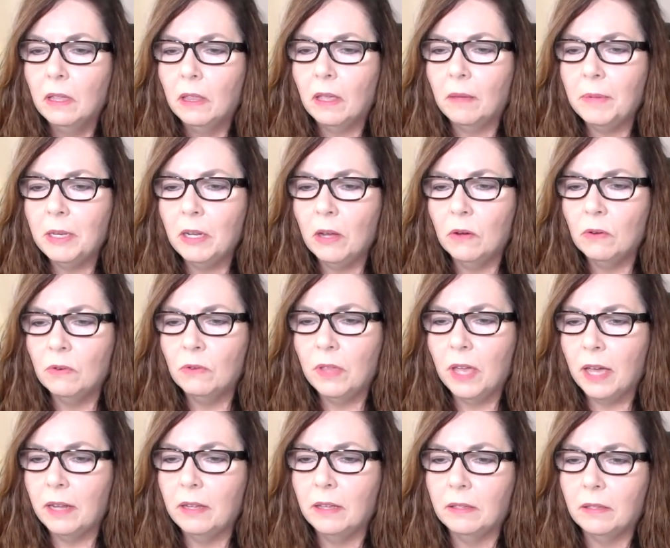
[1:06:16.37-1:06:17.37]
Let me know who
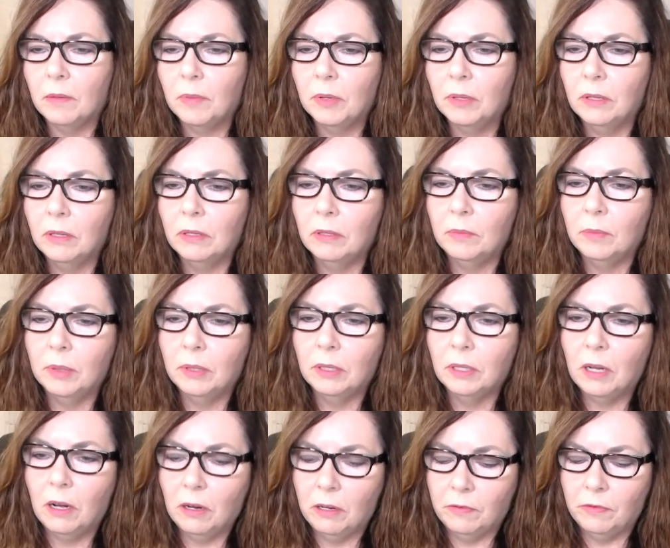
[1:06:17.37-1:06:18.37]
that is. I'll pull pull a
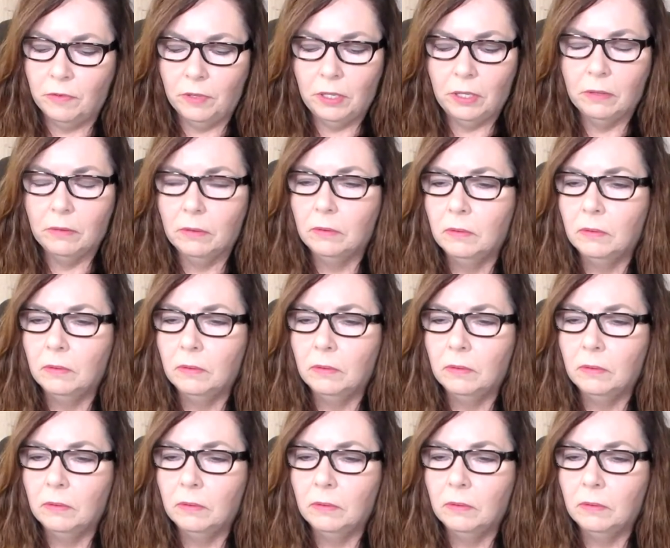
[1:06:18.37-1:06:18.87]
card for you.